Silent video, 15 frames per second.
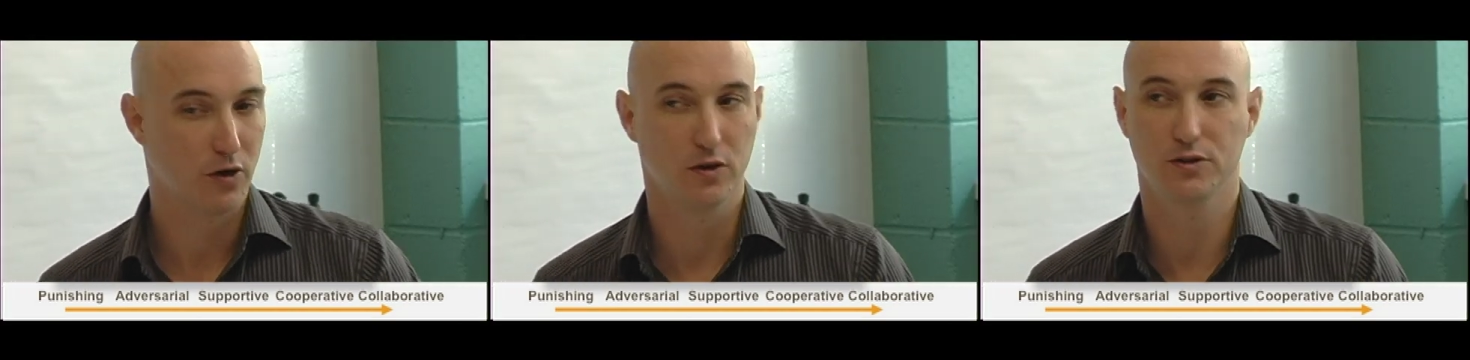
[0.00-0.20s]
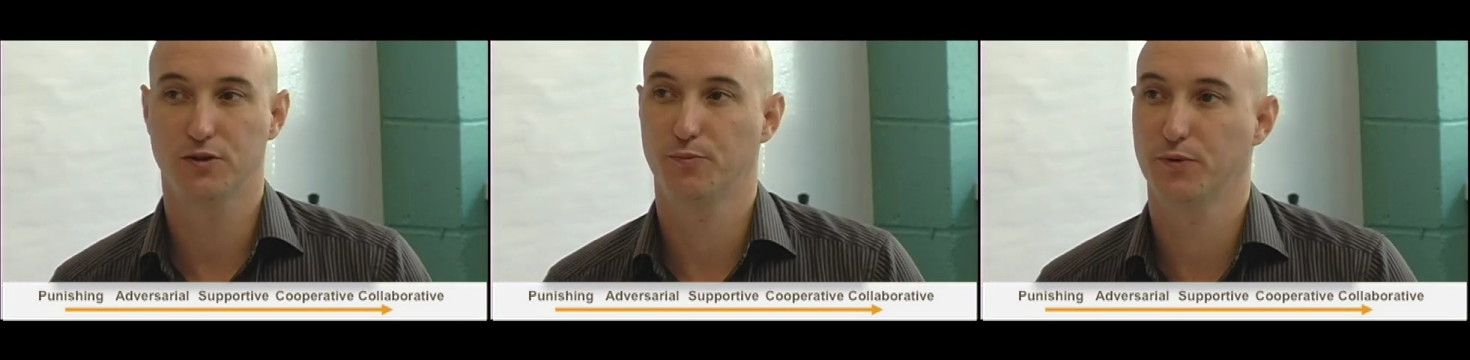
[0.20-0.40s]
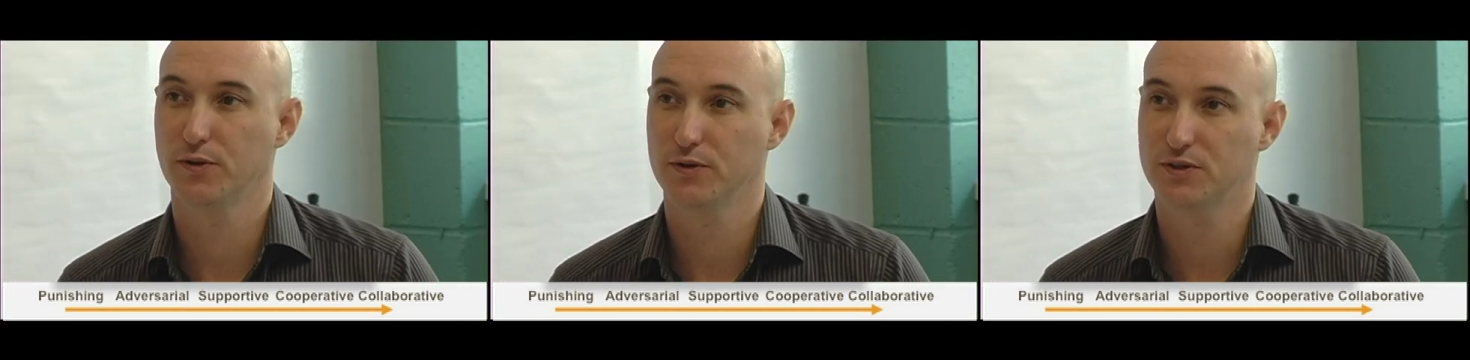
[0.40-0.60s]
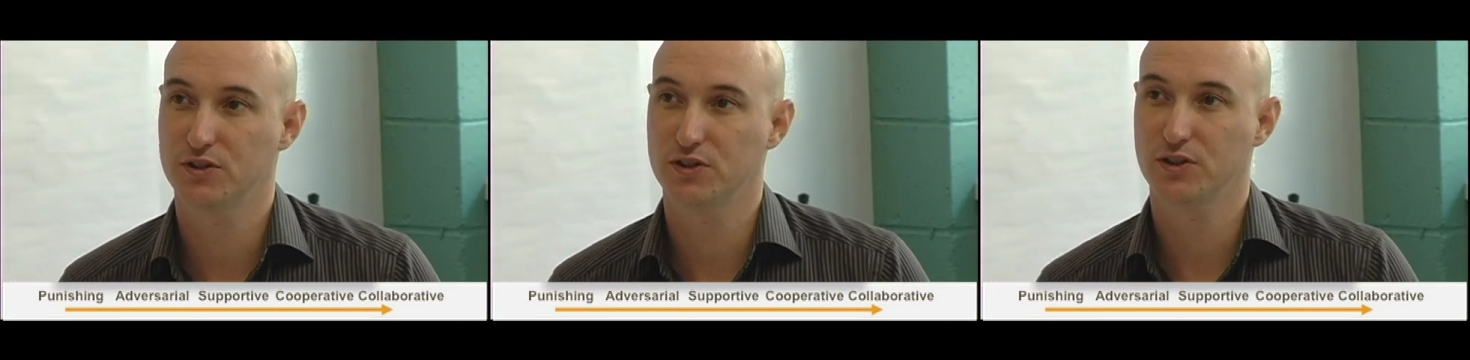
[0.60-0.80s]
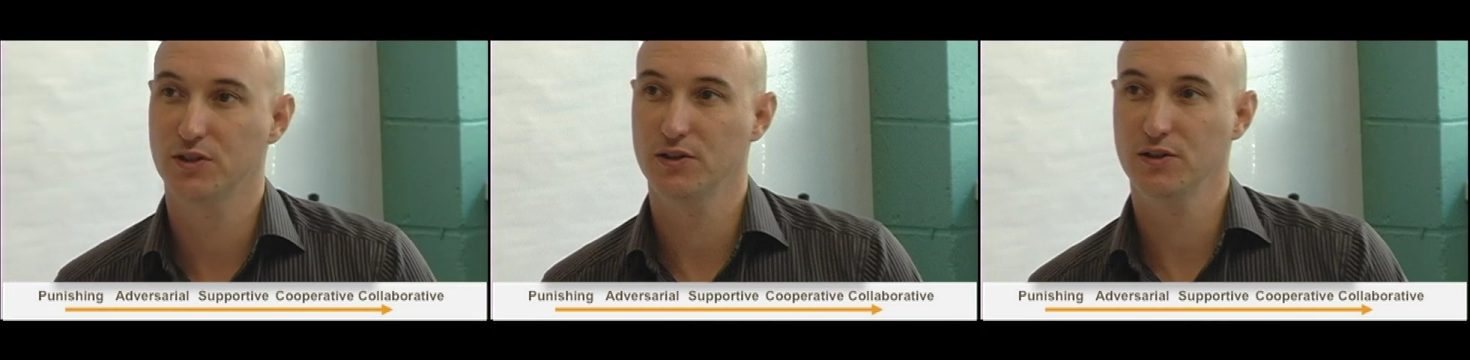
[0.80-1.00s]

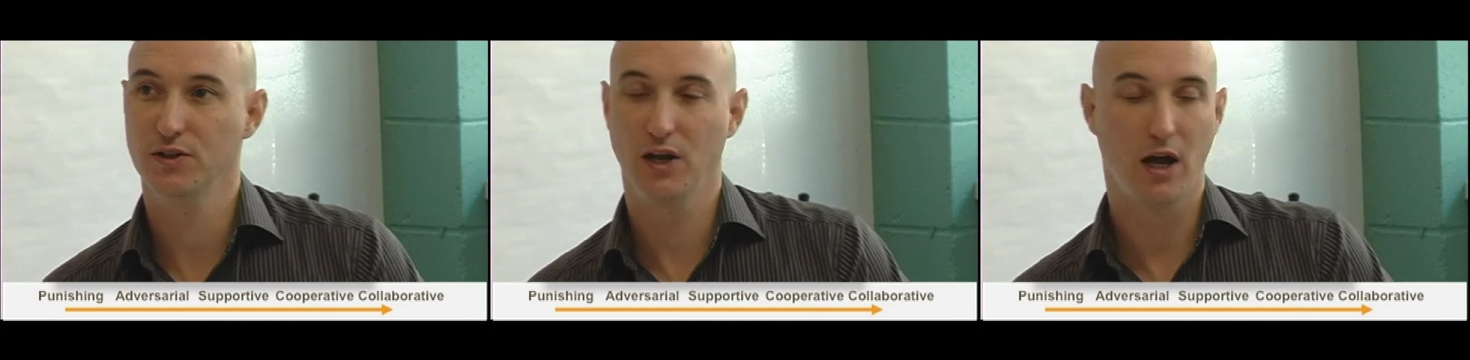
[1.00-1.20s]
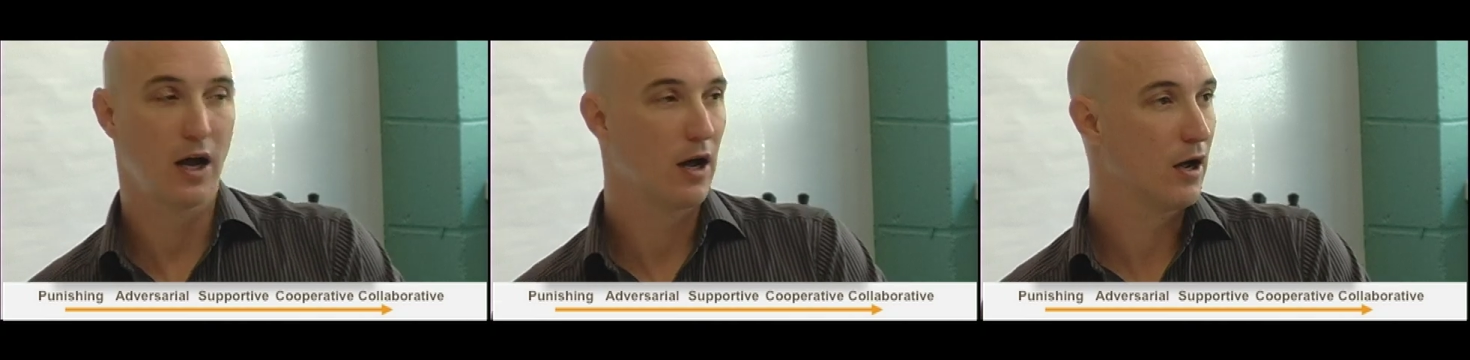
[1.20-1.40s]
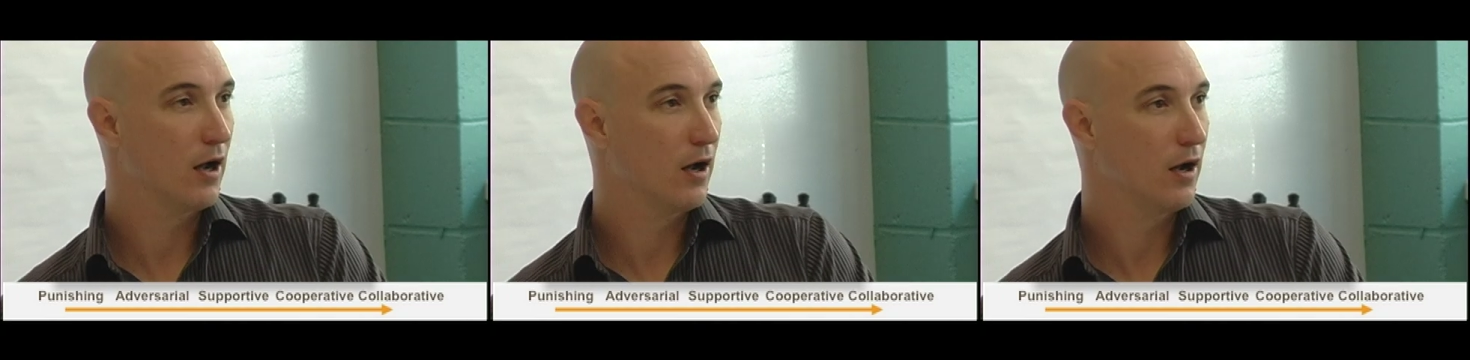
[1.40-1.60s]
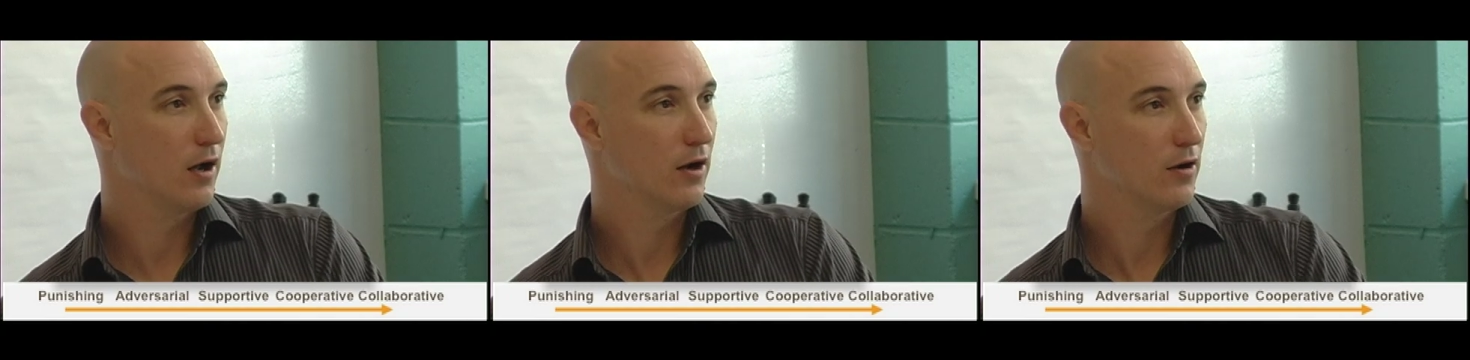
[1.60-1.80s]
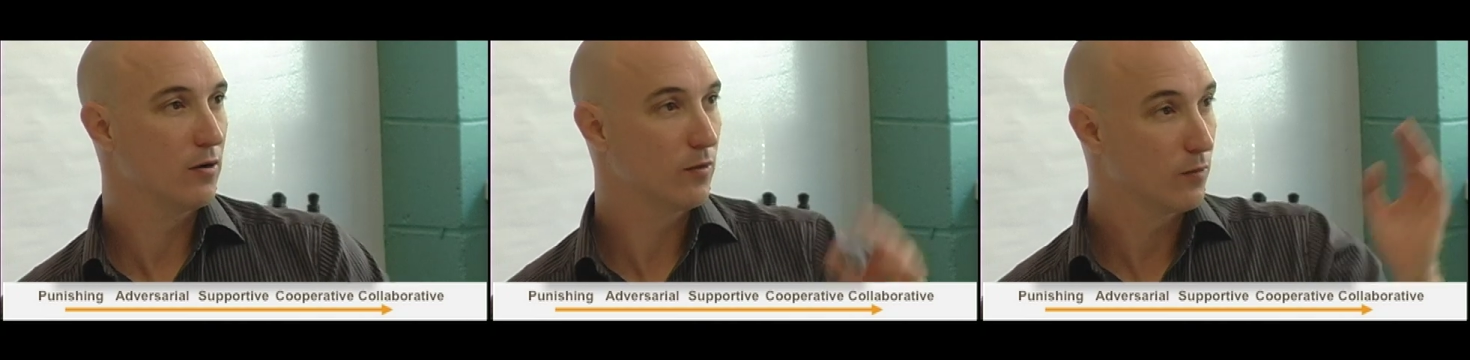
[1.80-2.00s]
contribution.
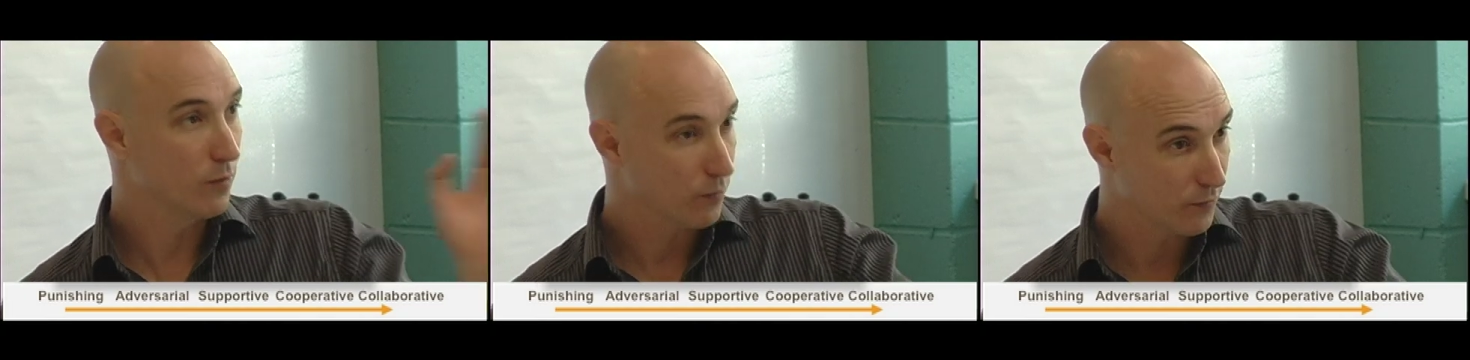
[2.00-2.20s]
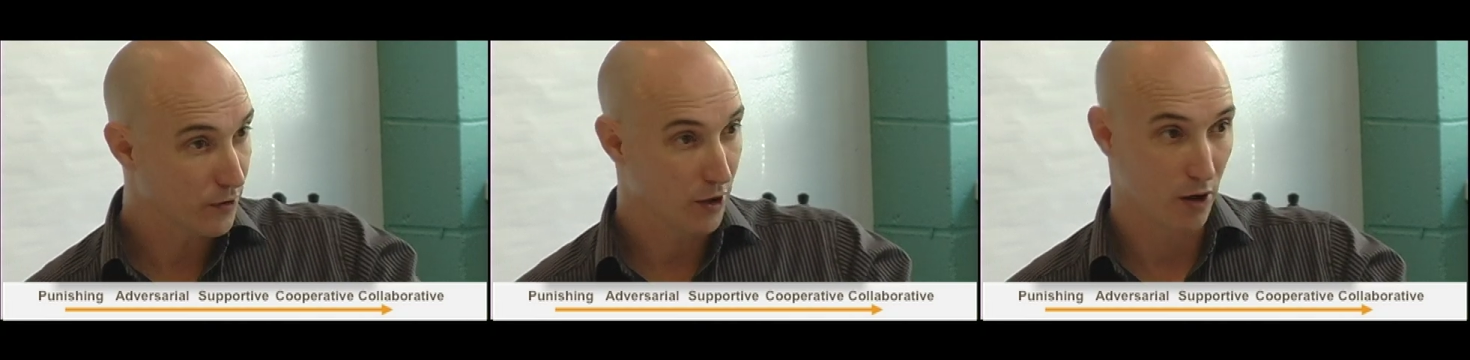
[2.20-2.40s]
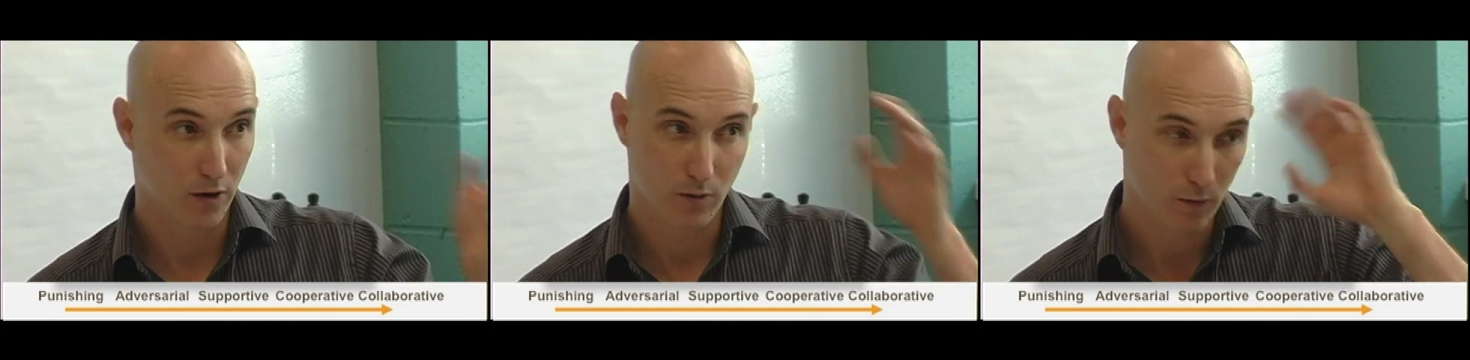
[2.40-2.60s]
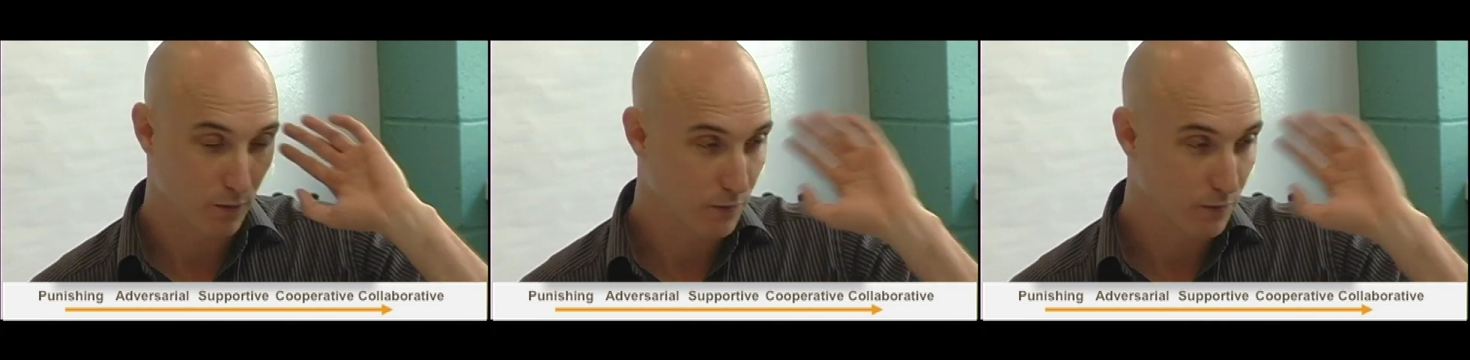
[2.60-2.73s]
Uh, you know,